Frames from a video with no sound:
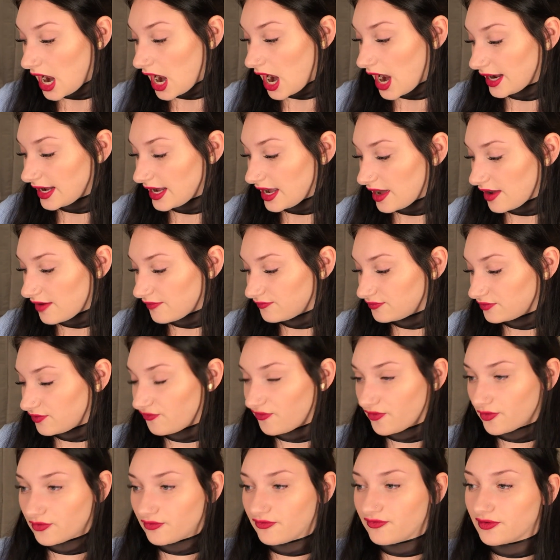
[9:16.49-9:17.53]
I have the
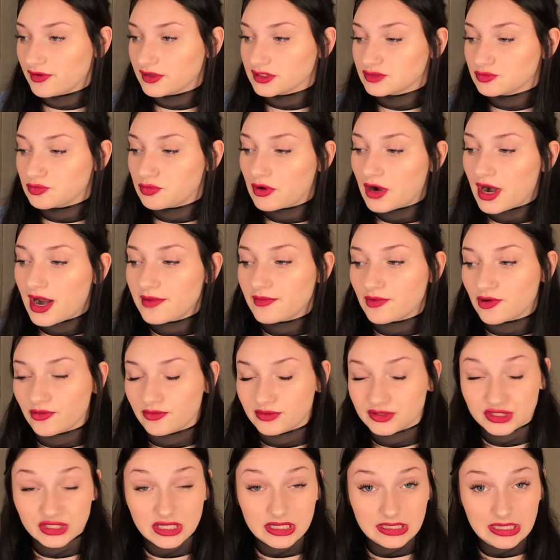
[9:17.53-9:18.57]
Photo Focus Primer,
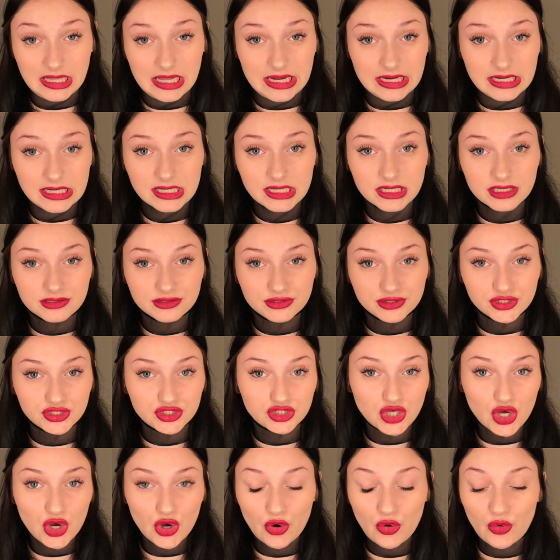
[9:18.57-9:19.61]
which I like,
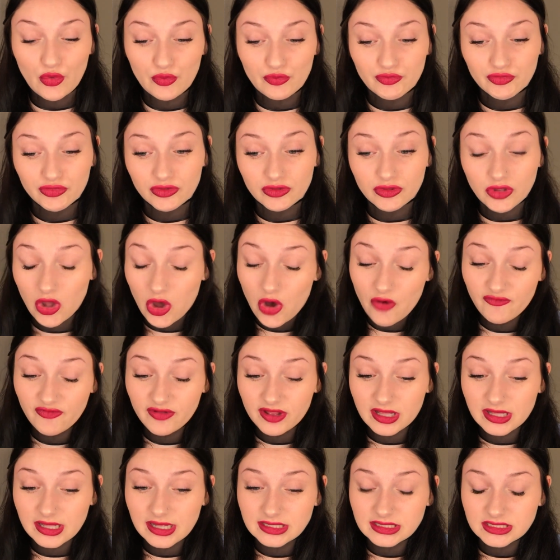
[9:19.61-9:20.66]
so
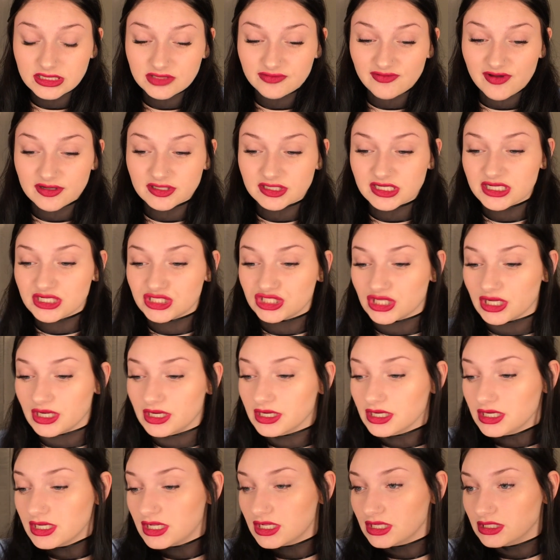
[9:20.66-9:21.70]
hopefully I like this foundation.